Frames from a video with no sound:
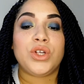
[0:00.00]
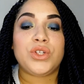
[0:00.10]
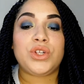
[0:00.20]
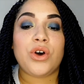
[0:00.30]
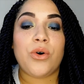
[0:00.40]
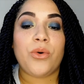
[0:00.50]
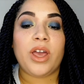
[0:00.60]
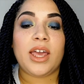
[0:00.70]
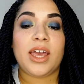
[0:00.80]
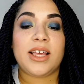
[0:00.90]
So
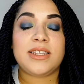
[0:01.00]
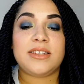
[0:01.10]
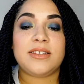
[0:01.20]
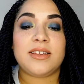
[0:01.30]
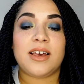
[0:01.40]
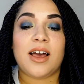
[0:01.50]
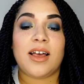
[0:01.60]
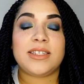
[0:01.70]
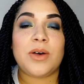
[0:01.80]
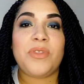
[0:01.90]
it's
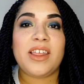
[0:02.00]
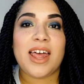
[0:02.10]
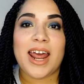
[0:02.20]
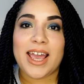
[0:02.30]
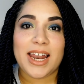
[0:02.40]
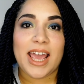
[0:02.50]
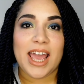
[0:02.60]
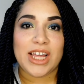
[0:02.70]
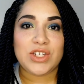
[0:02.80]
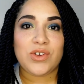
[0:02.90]
something that I can
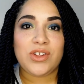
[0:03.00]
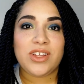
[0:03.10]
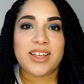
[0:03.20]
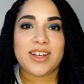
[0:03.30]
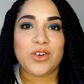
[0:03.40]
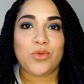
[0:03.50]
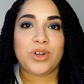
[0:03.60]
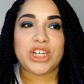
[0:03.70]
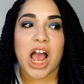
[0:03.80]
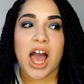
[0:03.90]
handle,
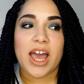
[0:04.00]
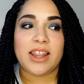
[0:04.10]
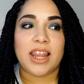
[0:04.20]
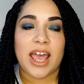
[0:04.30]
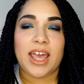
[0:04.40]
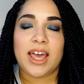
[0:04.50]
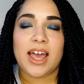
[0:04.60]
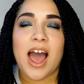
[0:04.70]
which I like.